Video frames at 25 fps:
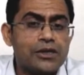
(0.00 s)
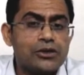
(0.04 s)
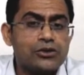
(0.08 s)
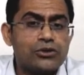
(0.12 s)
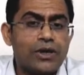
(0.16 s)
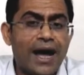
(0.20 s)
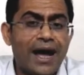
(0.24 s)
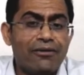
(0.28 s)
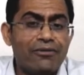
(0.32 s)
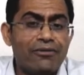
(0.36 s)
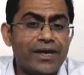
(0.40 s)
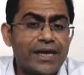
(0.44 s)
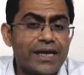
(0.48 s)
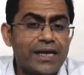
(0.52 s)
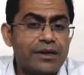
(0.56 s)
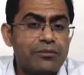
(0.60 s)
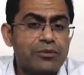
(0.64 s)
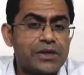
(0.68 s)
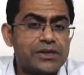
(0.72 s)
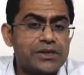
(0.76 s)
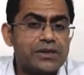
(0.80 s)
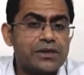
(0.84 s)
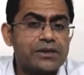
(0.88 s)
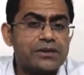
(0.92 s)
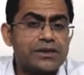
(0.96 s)
So having an
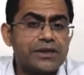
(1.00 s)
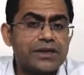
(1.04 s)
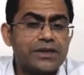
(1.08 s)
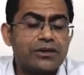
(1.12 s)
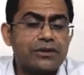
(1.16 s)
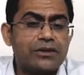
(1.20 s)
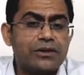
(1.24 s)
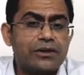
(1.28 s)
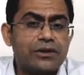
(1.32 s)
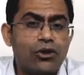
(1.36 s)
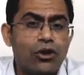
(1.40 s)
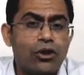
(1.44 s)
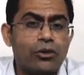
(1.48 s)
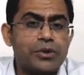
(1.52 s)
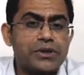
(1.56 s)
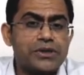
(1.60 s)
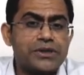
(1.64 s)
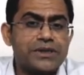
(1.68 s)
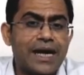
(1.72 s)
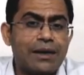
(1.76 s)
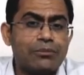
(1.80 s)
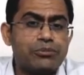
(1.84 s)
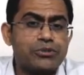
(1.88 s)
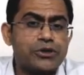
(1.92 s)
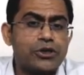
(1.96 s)
emergency corpus
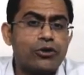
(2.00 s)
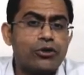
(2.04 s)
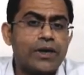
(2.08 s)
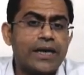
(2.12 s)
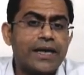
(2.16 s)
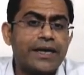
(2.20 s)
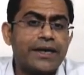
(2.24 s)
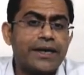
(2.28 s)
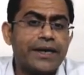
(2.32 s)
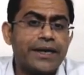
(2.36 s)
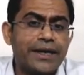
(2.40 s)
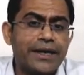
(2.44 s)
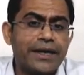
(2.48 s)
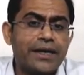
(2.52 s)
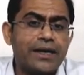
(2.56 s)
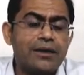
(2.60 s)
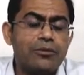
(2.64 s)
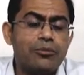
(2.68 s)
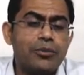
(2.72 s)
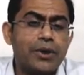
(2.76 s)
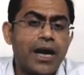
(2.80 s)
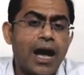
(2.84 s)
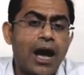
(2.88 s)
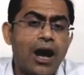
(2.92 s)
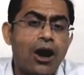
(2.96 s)
is absolutely critical,
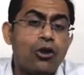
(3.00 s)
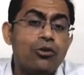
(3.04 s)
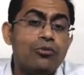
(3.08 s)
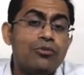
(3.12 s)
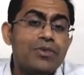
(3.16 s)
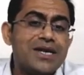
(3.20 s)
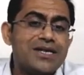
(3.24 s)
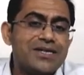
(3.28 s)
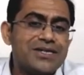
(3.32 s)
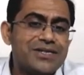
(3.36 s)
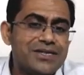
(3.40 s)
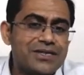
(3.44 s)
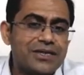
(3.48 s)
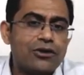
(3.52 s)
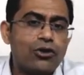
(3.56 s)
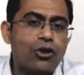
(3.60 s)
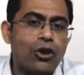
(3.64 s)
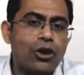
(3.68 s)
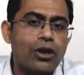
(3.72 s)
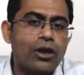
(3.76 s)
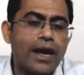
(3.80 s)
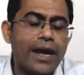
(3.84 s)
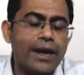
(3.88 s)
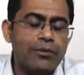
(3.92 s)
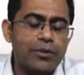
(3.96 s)
but how much
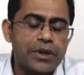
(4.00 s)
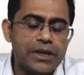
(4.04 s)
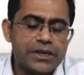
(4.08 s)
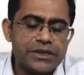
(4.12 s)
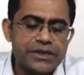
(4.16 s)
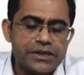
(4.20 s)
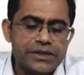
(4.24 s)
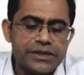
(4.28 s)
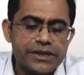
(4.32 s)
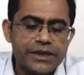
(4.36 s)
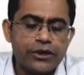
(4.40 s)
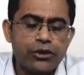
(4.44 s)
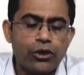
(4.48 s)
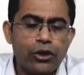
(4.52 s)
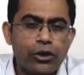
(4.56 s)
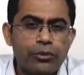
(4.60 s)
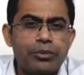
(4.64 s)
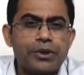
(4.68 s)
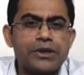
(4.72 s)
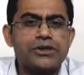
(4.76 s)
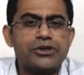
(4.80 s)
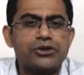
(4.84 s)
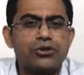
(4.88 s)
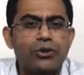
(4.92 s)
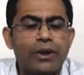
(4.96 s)
emergency
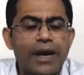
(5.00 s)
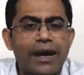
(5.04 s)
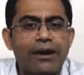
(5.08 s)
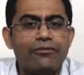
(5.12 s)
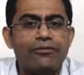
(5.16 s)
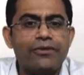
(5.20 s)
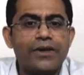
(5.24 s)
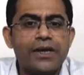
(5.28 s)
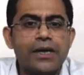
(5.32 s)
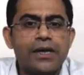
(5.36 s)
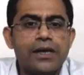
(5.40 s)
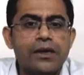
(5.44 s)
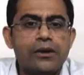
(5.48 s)
corpus to have